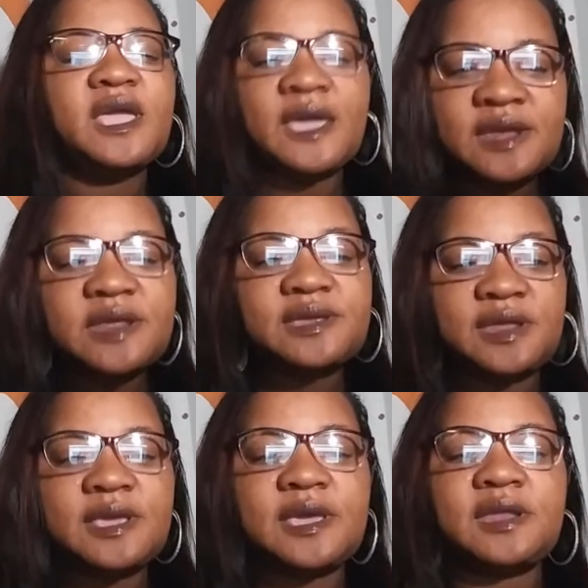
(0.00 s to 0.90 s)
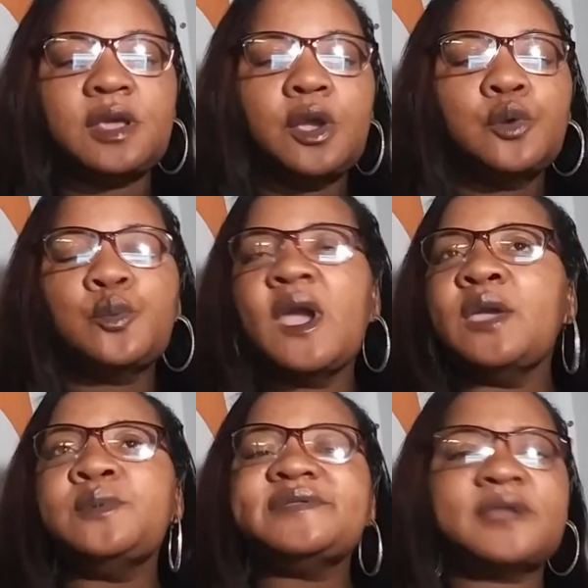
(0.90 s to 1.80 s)
And it did.
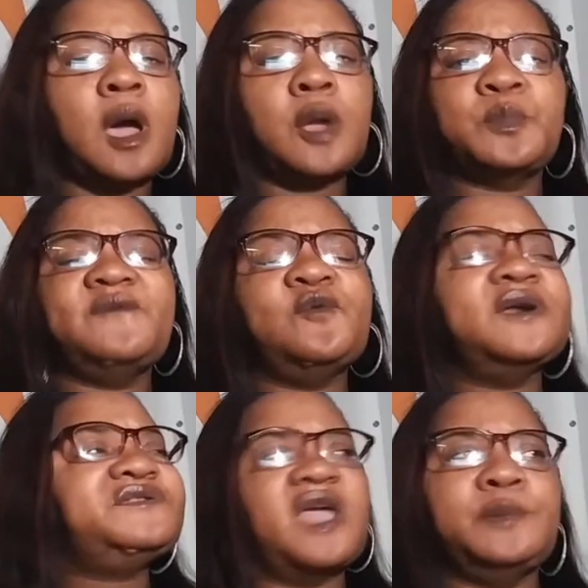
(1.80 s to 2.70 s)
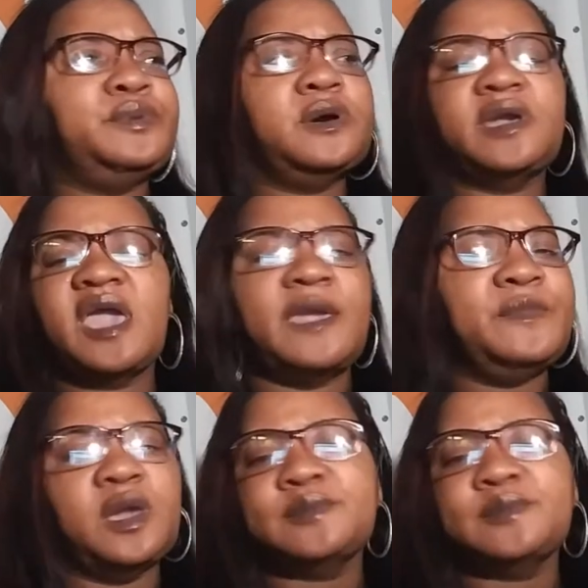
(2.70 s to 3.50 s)
Ray was all, before Jay Boog came in,